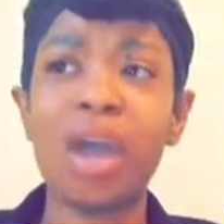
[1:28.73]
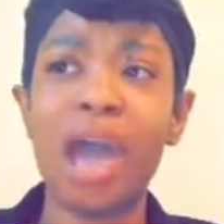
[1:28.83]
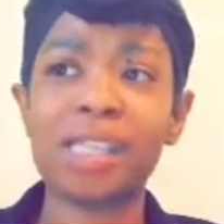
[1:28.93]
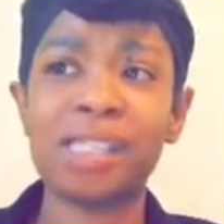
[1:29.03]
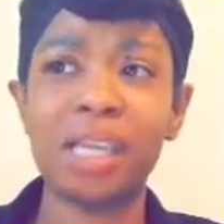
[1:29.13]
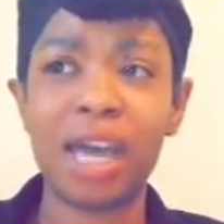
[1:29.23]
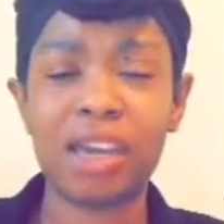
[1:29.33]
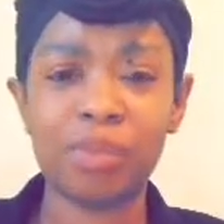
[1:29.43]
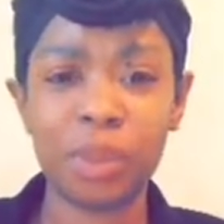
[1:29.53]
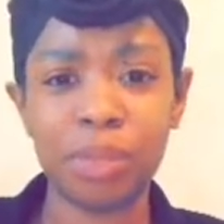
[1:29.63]
I see a lot
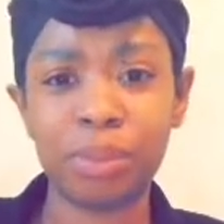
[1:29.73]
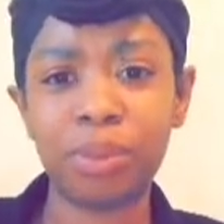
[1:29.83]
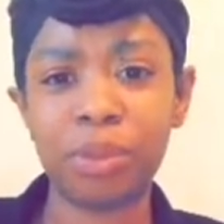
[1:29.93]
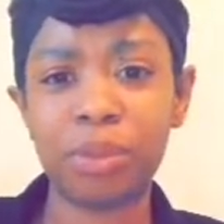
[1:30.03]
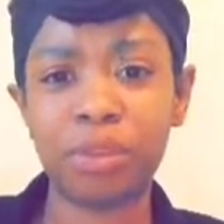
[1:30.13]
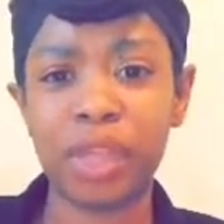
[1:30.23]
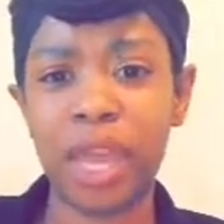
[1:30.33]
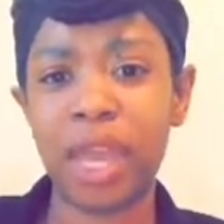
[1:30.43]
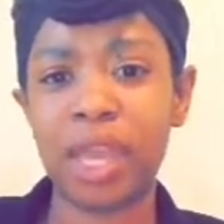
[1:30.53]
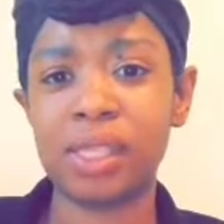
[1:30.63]
of people
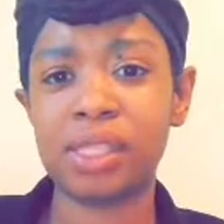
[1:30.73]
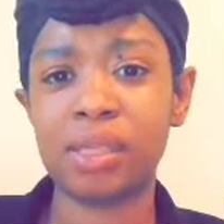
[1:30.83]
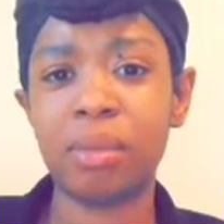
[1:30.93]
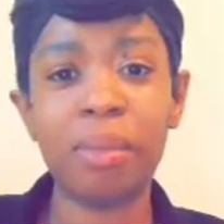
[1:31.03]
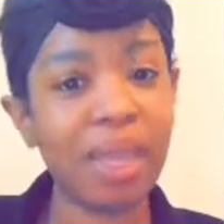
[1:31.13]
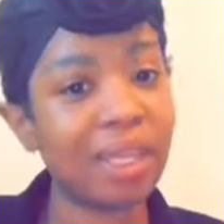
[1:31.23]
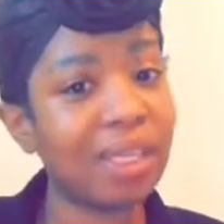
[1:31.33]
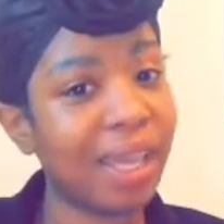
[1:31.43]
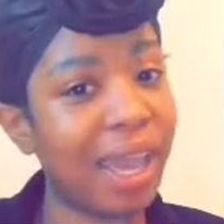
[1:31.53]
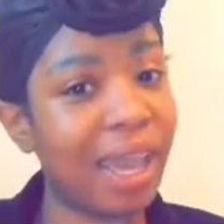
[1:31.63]
that, mainly
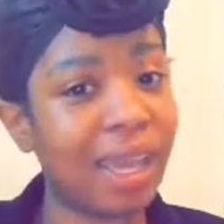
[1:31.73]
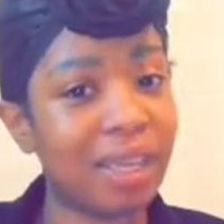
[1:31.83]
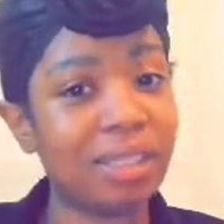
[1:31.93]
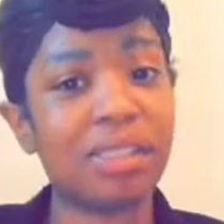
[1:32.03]
guys,